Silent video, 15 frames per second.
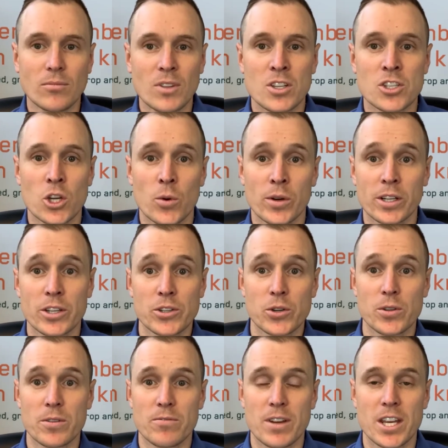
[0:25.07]
So we're going to
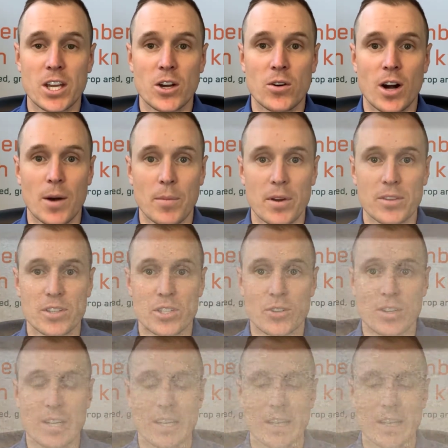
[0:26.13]
throw the video up on the screen